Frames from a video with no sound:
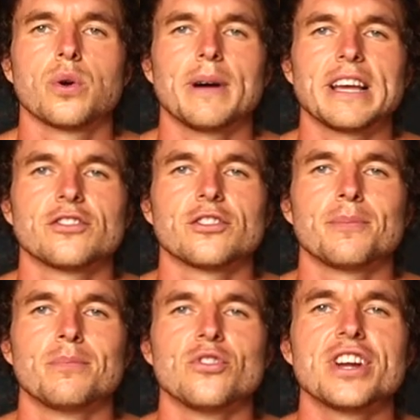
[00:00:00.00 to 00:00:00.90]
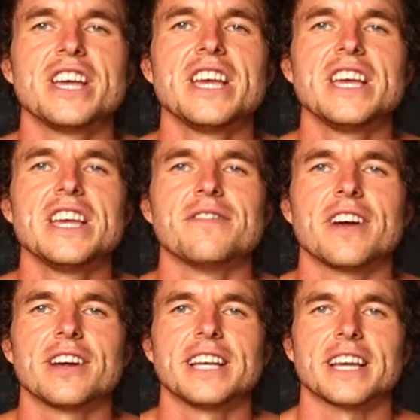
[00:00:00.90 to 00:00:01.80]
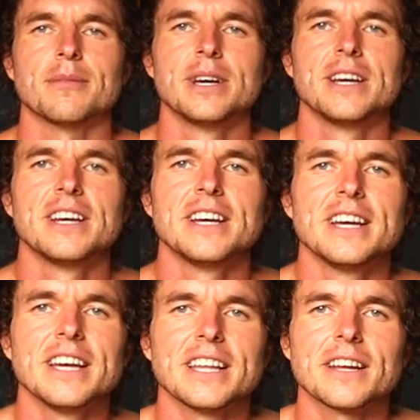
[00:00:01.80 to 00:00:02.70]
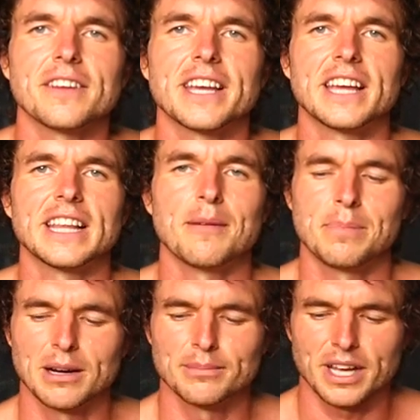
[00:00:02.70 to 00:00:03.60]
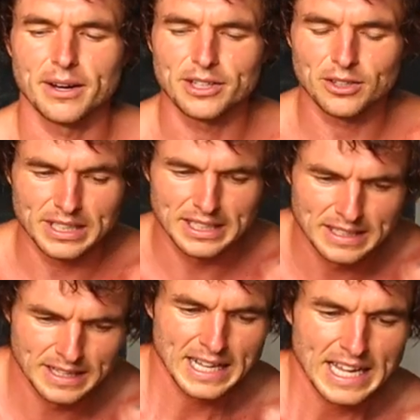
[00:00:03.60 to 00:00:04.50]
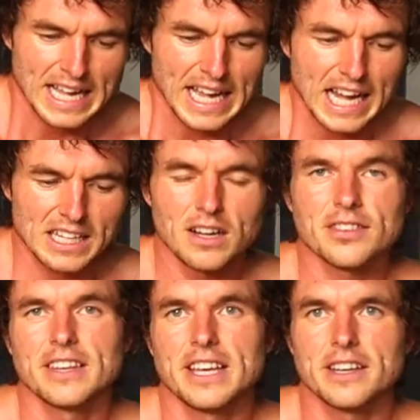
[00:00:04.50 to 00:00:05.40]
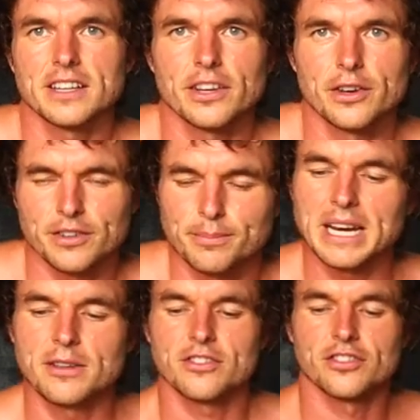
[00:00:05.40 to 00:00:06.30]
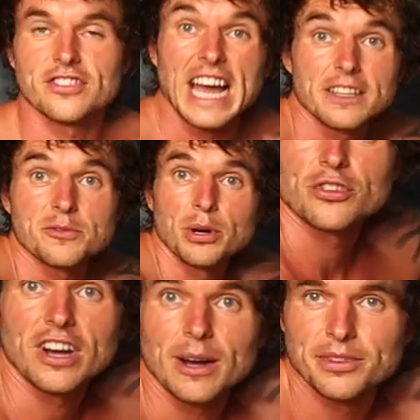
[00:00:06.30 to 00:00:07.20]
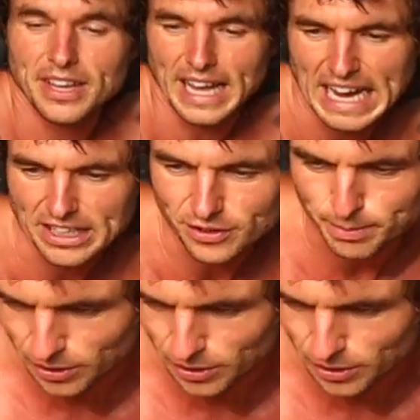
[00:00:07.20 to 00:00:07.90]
Make sure to breathe very deep. definitely getting that pump going on. And the last thing you can do is as many just standard push-ups as you